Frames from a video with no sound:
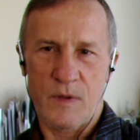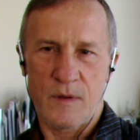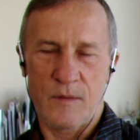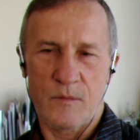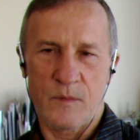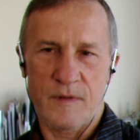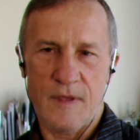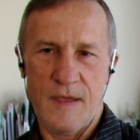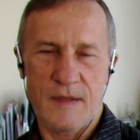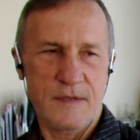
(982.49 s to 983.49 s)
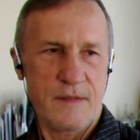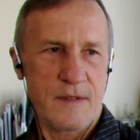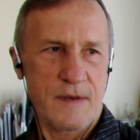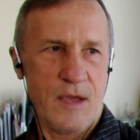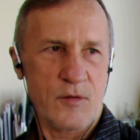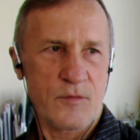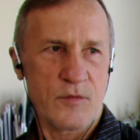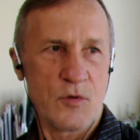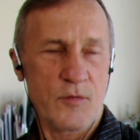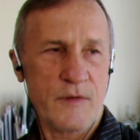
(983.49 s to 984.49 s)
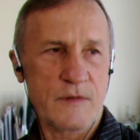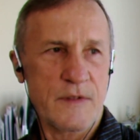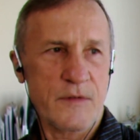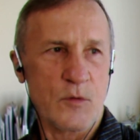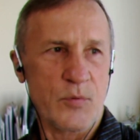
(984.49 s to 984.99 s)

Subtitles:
We say it, and then out of nervousness,